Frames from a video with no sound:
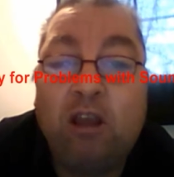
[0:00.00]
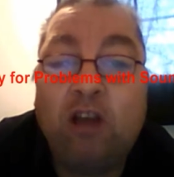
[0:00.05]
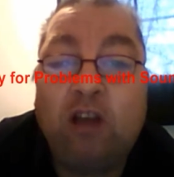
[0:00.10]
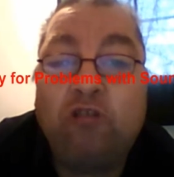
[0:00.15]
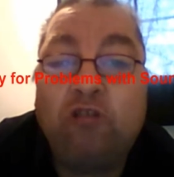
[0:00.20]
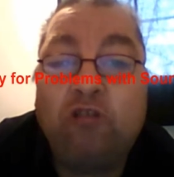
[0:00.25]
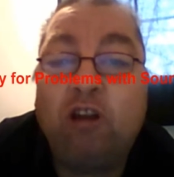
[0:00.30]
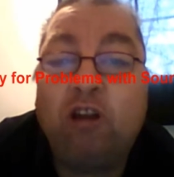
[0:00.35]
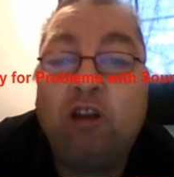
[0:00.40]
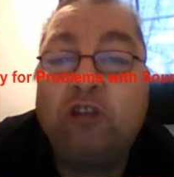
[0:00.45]
I
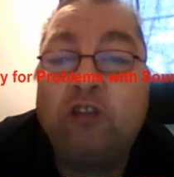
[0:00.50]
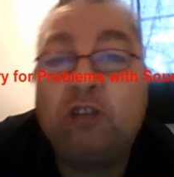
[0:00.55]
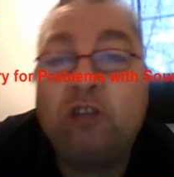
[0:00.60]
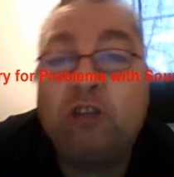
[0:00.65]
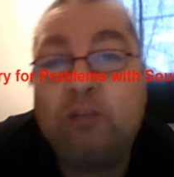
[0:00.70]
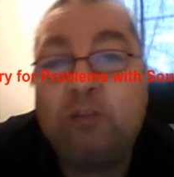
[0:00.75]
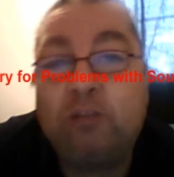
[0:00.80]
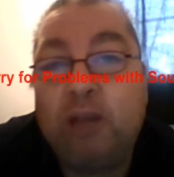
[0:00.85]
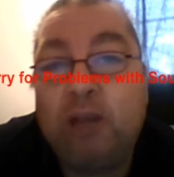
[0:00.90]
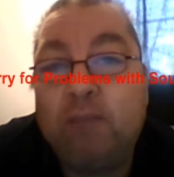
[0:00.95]
tried to
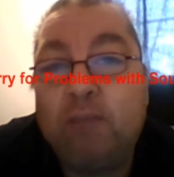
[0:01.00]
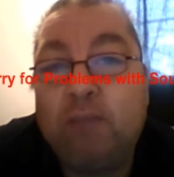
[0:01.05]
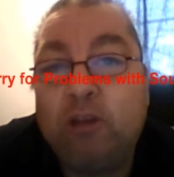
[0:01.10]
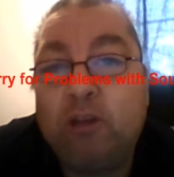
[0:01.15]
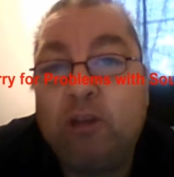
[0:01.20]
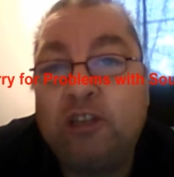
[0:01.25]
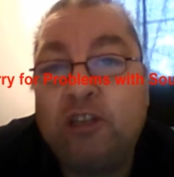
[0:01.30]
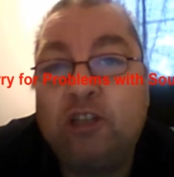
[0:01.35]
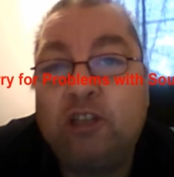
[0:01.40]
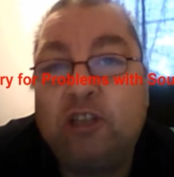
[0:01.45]
explain
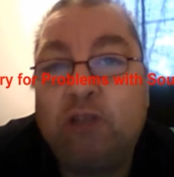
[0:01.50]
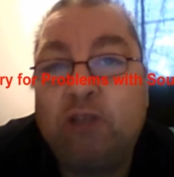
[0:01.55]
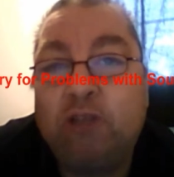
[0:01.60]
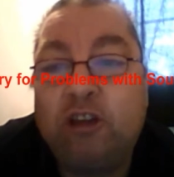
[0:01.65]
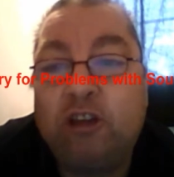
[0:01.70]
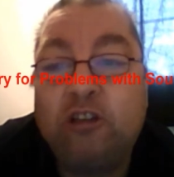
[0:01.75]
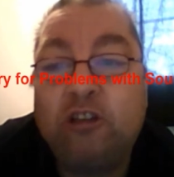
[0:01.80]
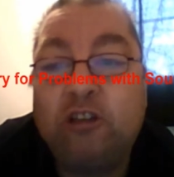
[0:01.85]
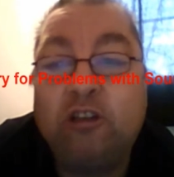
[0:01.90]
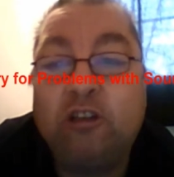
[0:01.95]
my
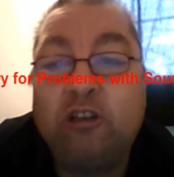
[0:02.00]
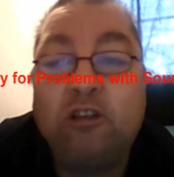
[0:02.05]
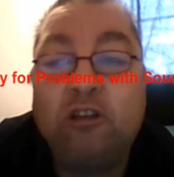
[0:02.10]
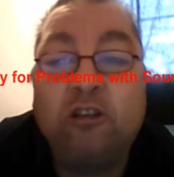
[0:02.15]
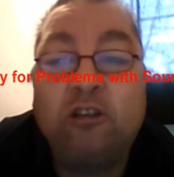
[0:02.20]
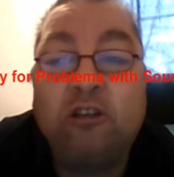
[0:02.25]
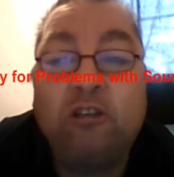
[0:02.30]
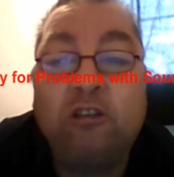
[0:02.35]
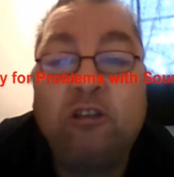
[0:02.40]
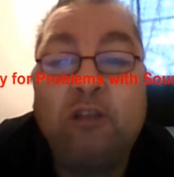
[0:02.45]

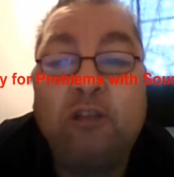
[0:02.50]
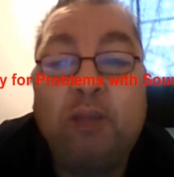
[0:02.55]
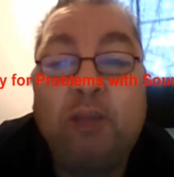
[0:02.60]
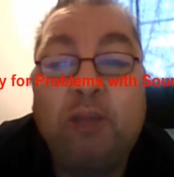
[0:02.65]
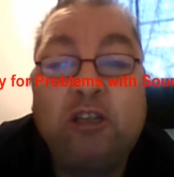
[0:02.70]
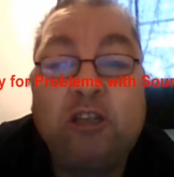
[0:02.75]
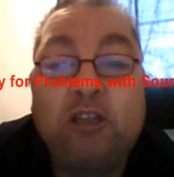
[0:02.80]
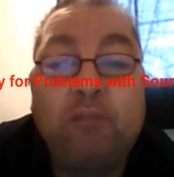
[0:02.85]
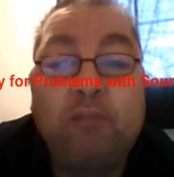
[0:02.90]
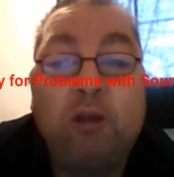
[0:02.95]
situation to the
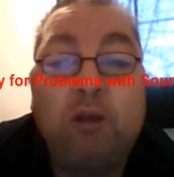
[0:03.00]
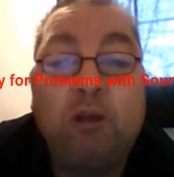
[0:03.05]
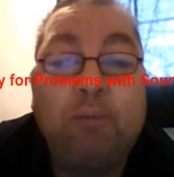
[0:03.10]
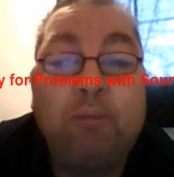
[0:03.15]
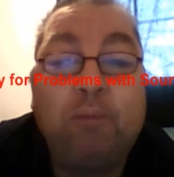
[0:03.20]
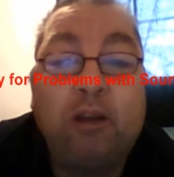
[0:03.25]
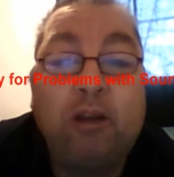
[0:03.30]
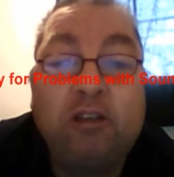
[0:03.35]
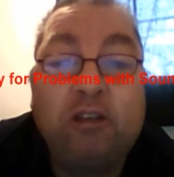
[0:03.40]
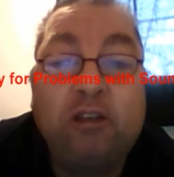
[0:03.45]
best of my
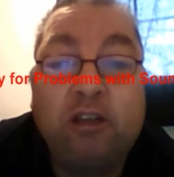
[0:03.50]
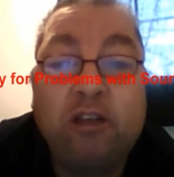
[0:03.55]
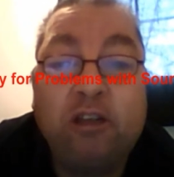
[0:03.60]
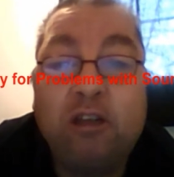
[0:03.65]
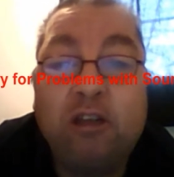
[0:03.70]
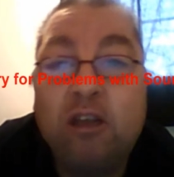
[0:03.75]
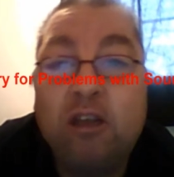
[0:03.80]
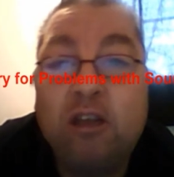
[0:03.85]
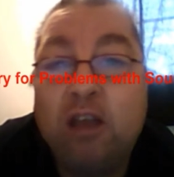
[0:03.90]
ability,